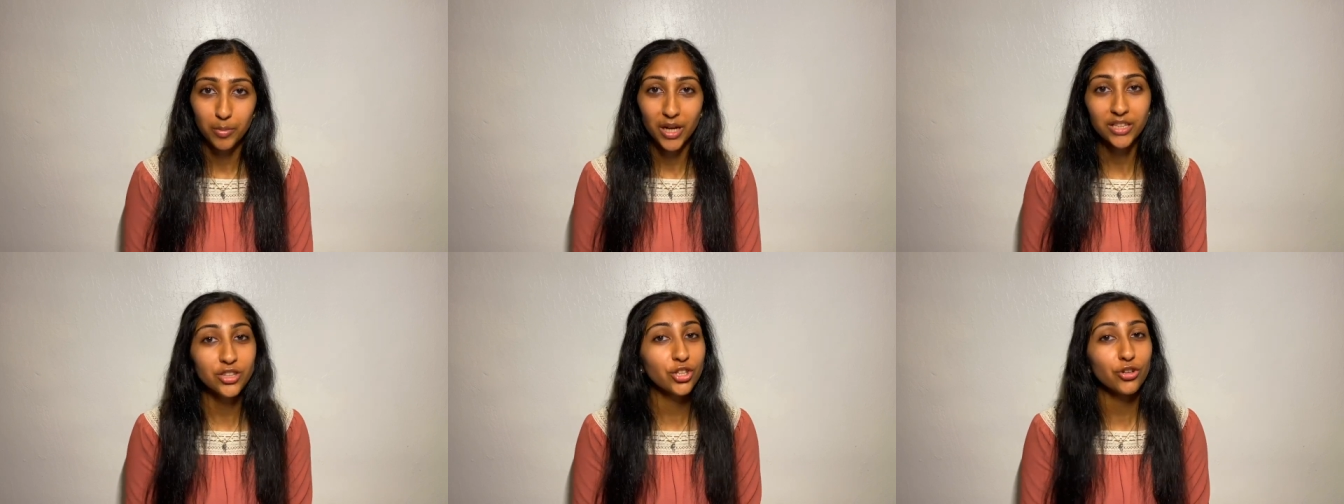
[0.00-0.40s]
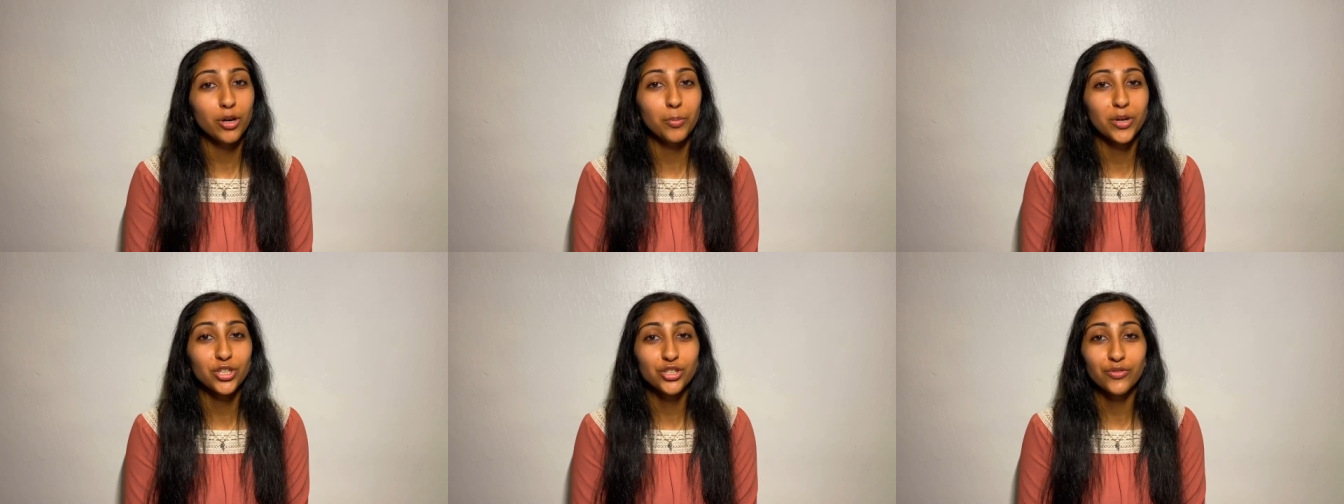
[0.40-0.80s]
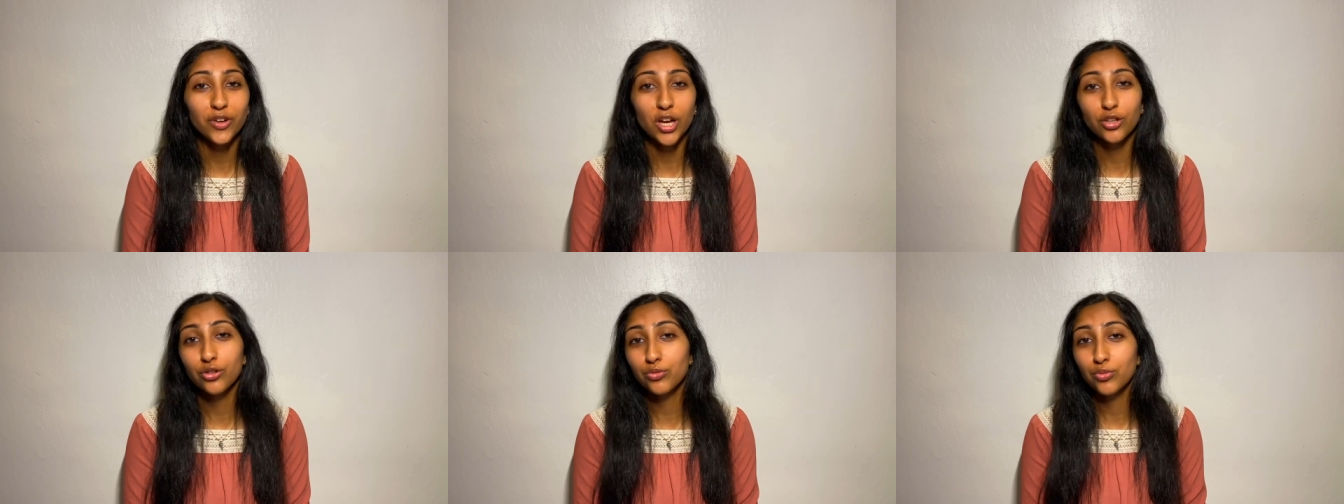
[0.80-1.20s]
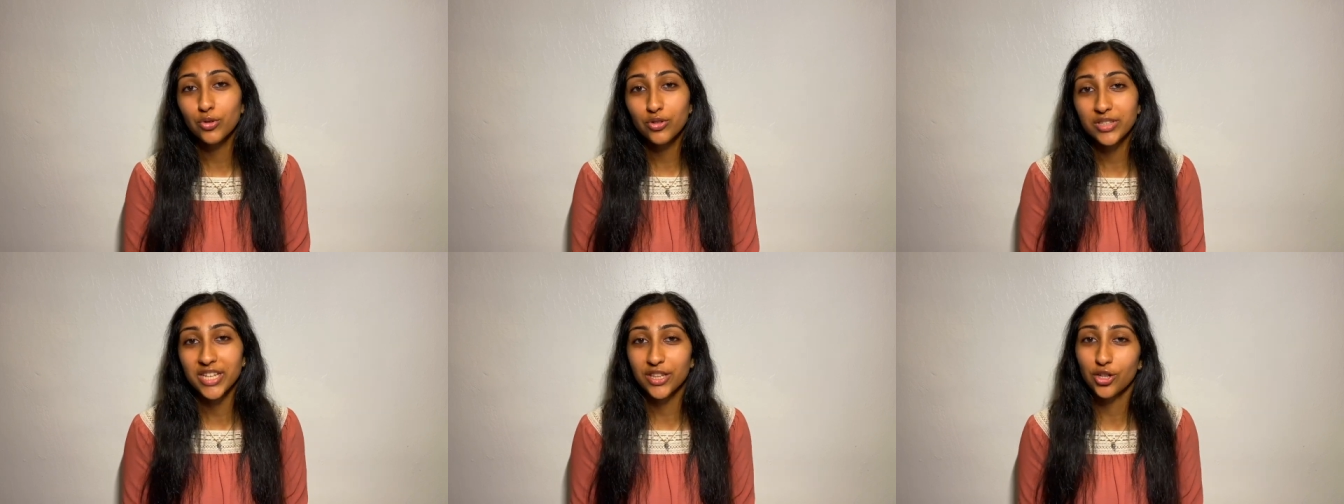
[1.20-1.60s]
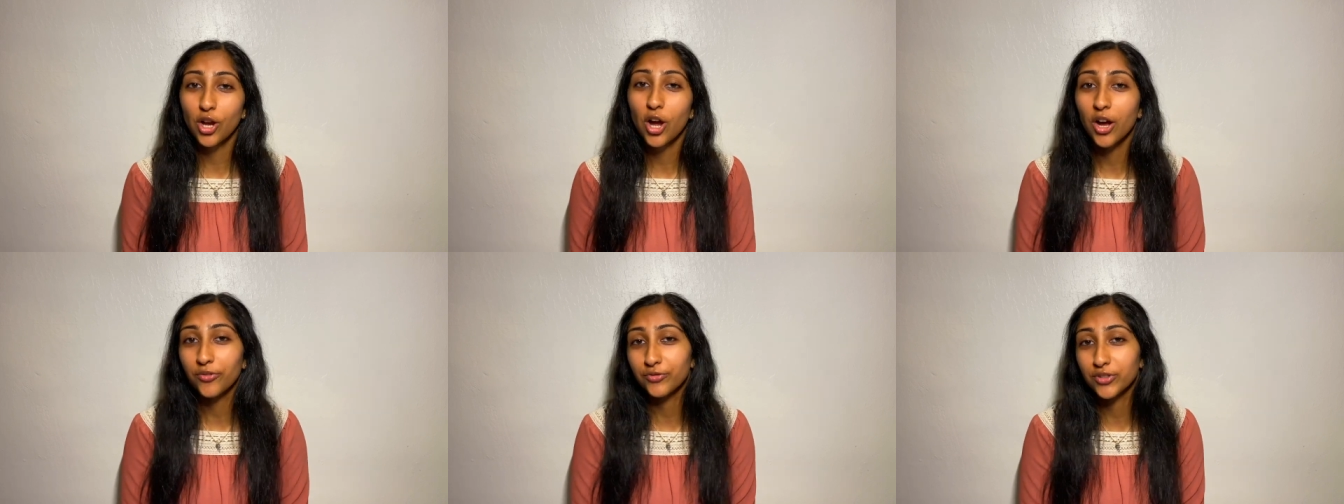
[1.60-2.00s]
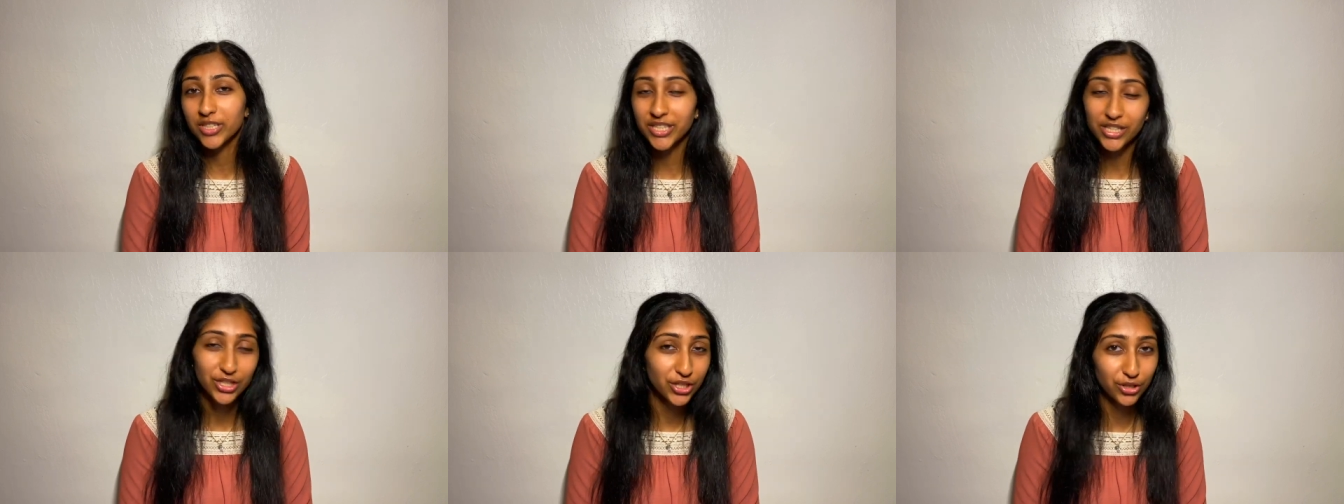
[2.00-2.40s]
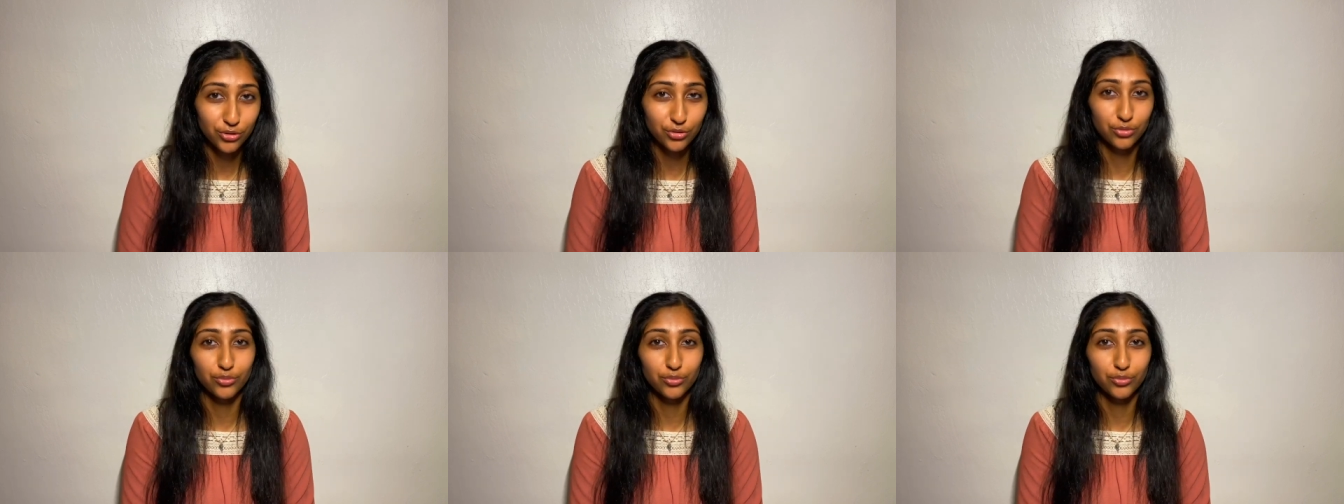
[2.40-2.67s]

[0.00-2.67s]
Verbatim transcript: But there are a bunch of other roles at the conference too,